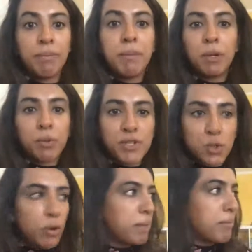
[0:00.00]
People were
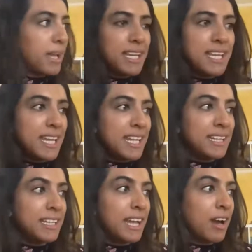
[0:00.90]
storing money
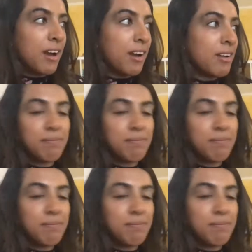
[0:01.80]
in their